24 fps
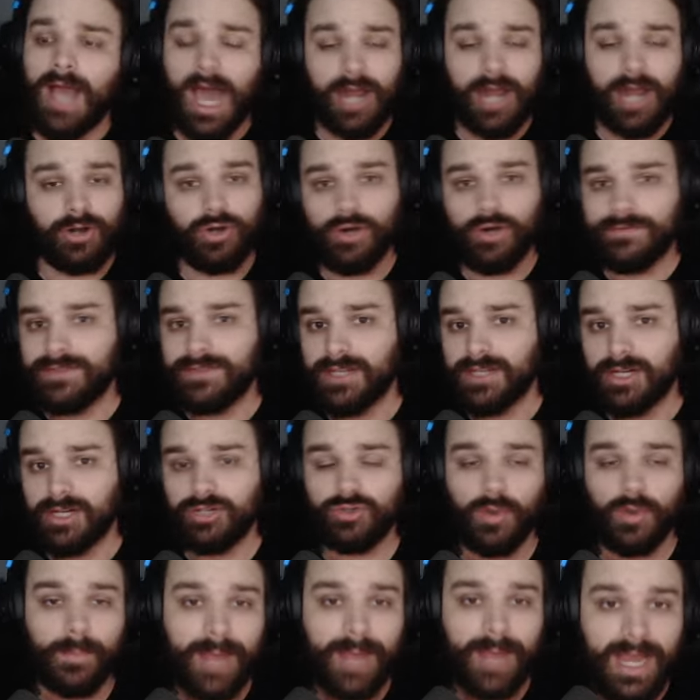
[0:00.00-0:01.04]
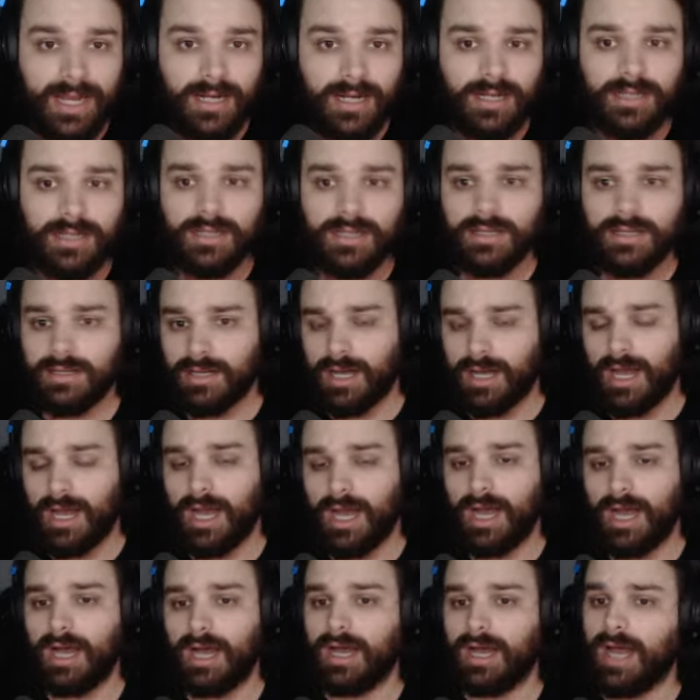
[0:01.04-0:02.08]
I don't know if they're going to do a beta.
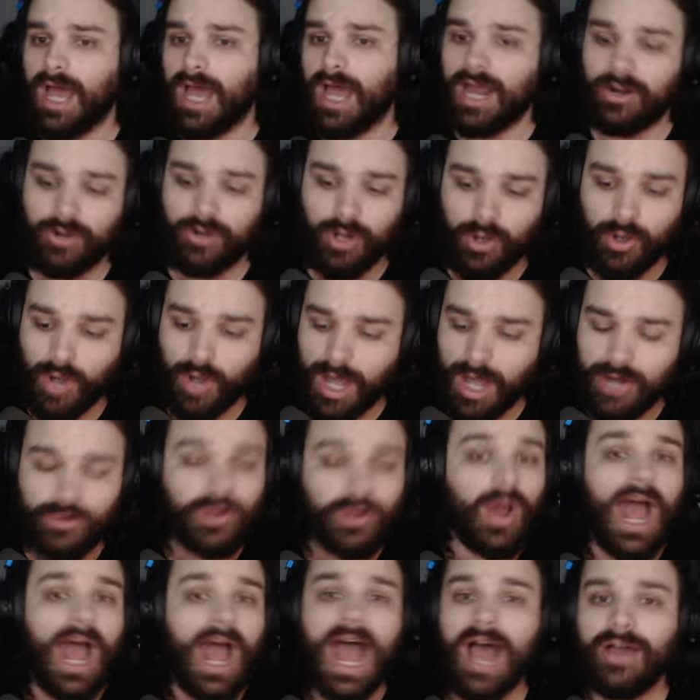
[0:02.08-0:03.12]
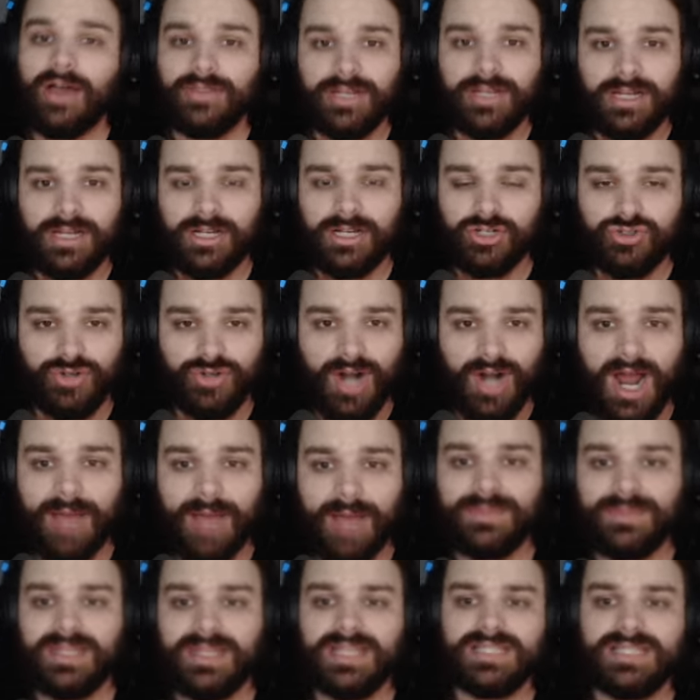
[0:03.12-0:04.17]
Uh, I don't know. I don't know how they're going to
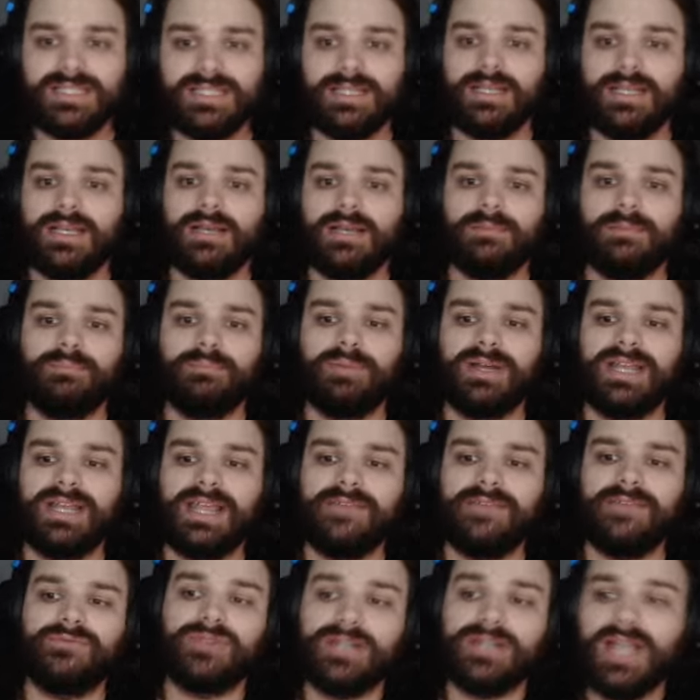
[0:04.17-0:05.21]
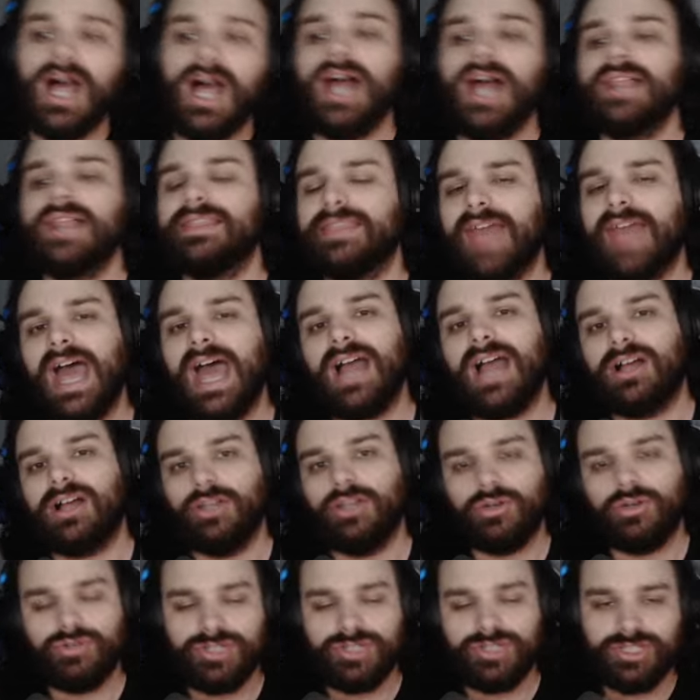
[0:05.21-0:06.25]
drop this. But if we're not that
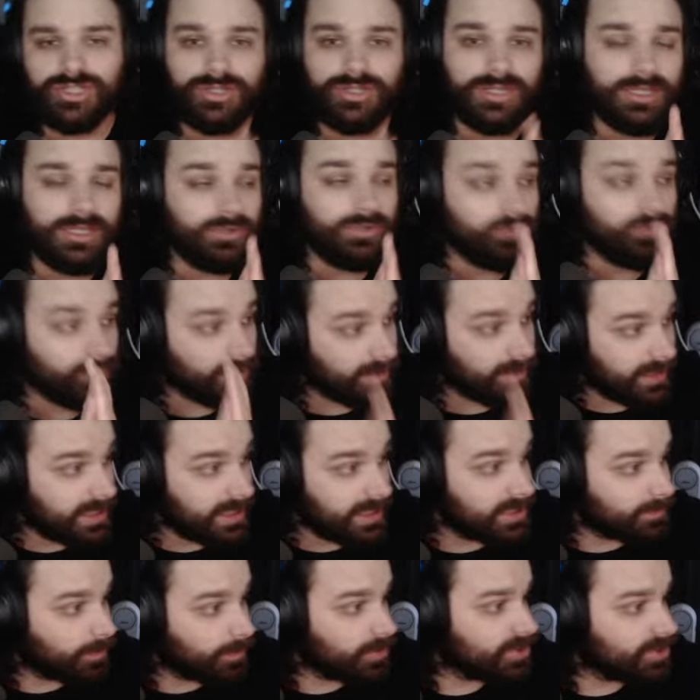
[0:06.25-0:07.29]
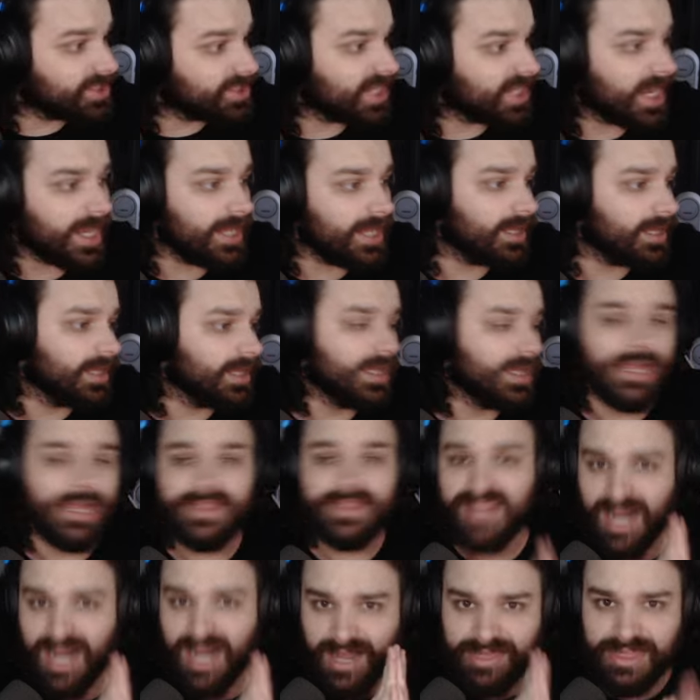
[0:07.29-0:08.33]
close to the release per se,
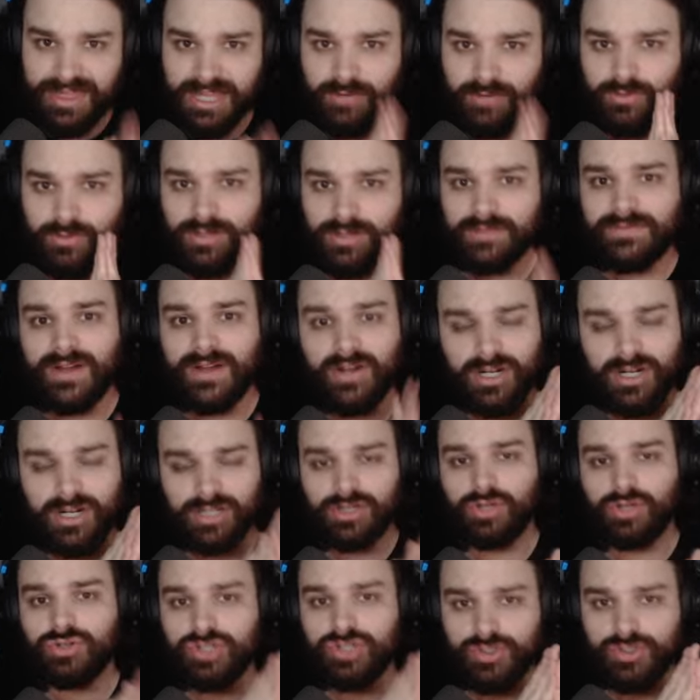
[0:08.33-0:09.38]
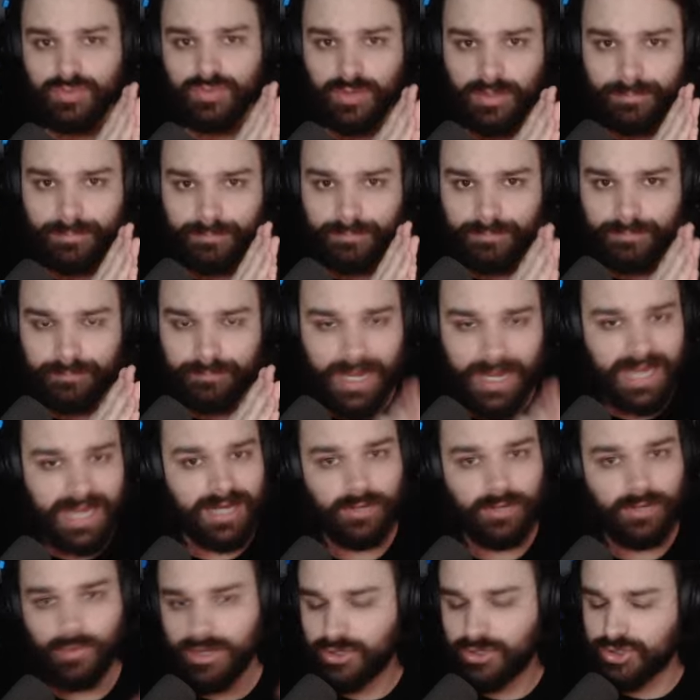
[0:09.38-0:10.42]
then I think we are very close to a
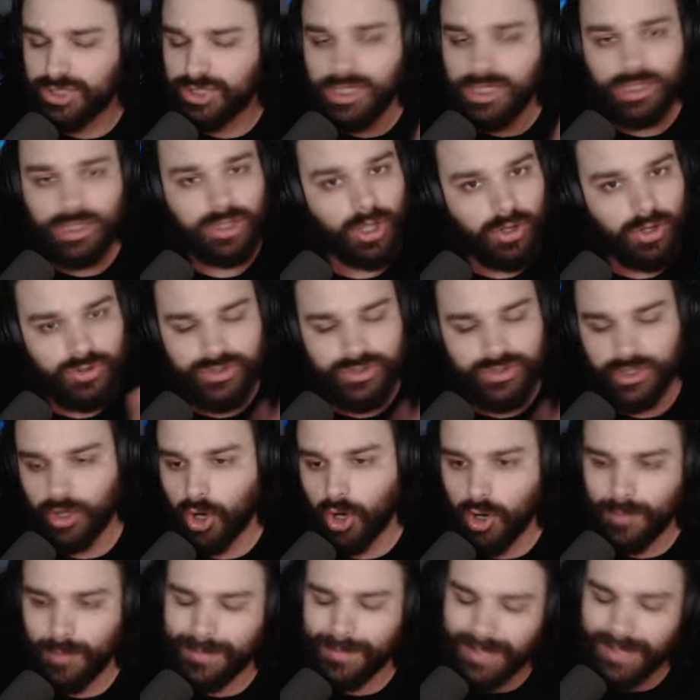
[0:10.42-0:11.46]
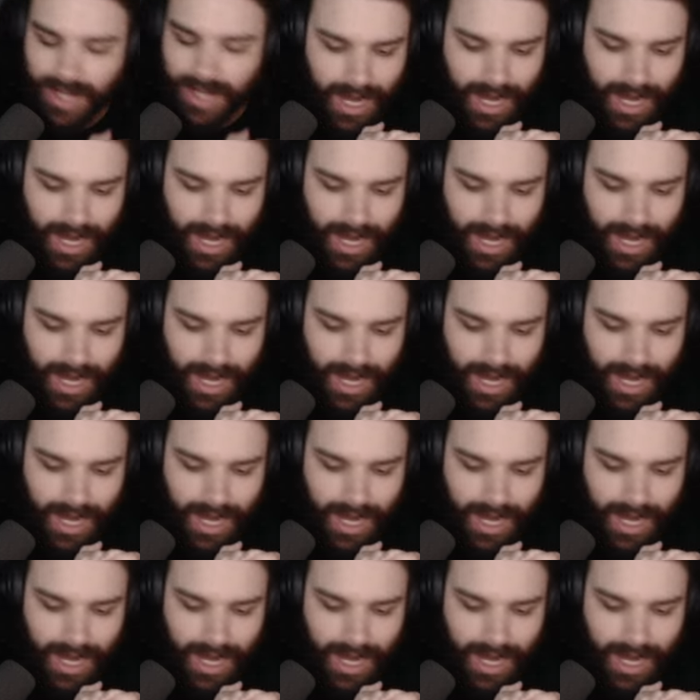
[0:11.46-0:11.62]
beta, whether it's closed or open.